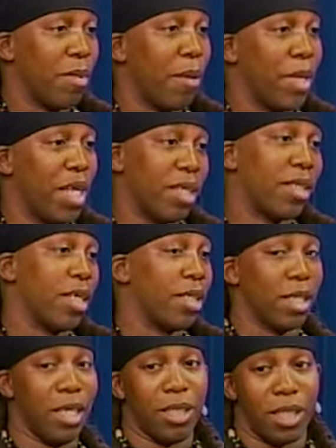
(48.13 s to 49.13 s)
I mean, it's,
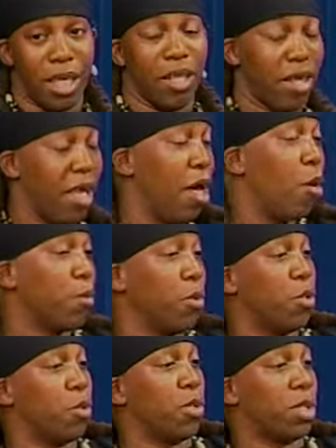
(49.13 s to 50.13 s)
it's, it's, it, it helps you
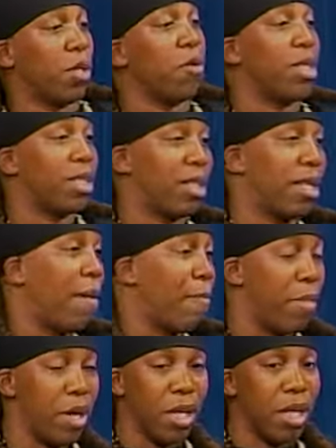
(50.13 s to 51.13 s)
to a certain
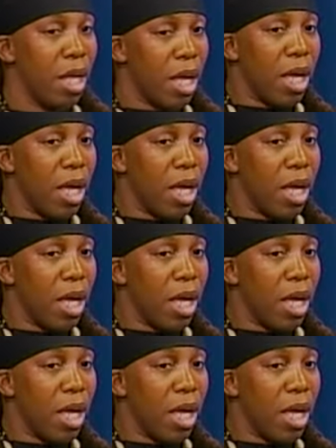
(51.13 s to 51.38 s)
extent, but